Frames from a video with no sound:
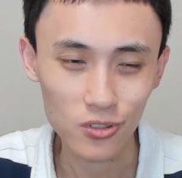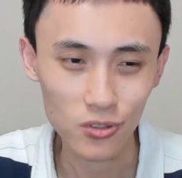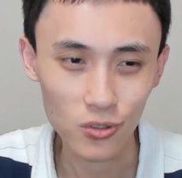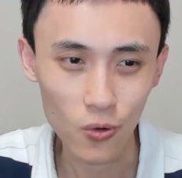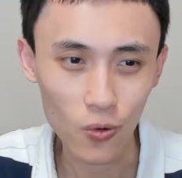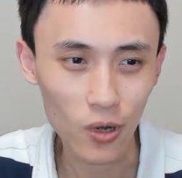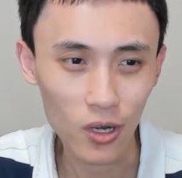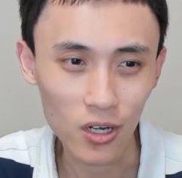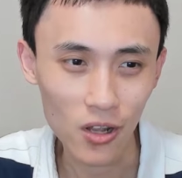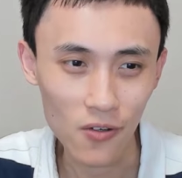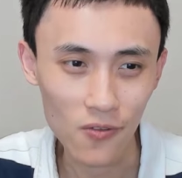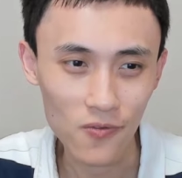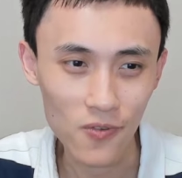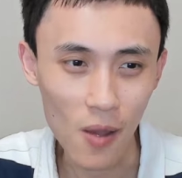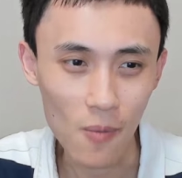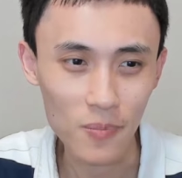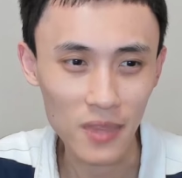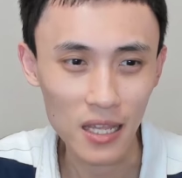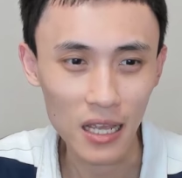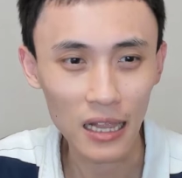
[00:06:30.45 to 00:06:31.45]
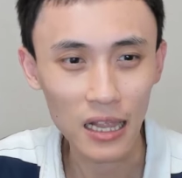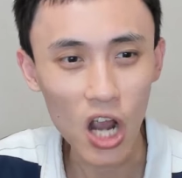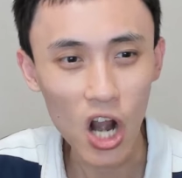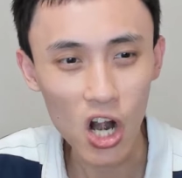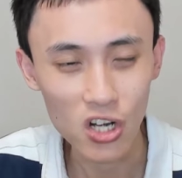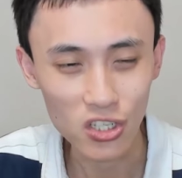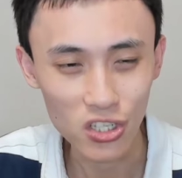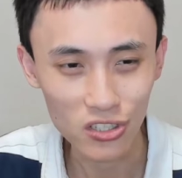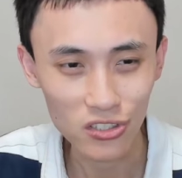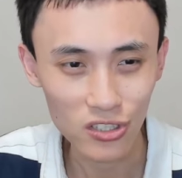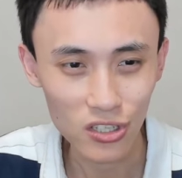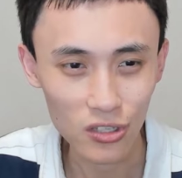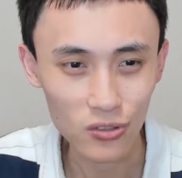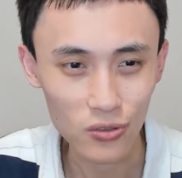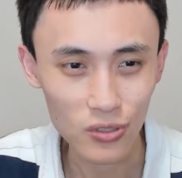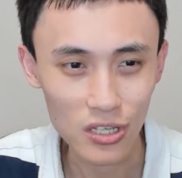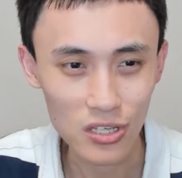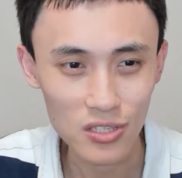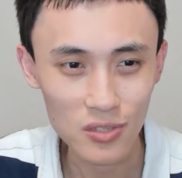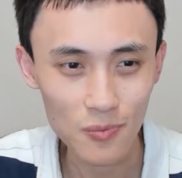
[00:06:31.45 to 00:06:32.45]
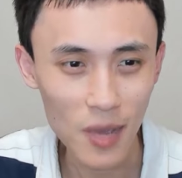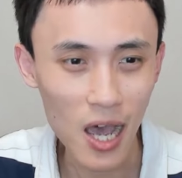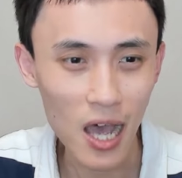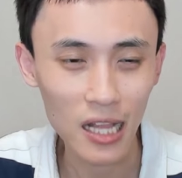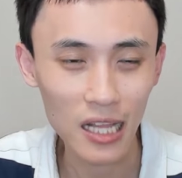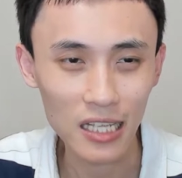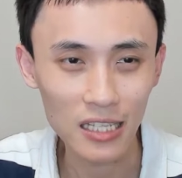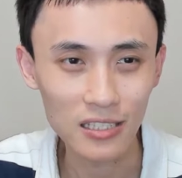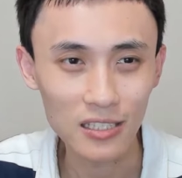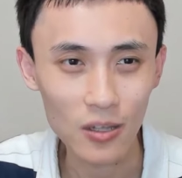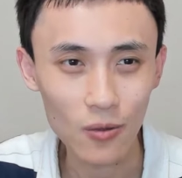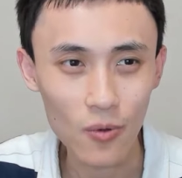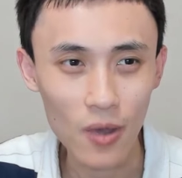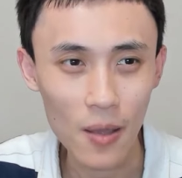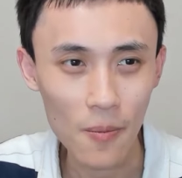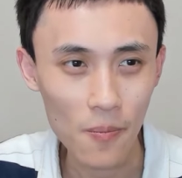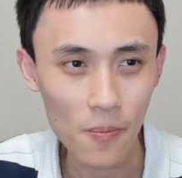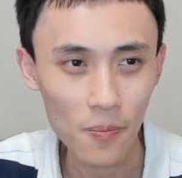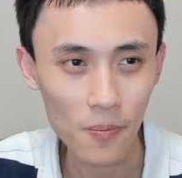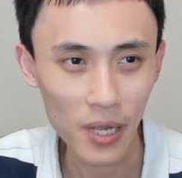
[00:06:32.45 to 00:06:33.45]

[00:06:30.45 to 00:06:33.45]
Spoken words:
sort from the largest to the smallest one.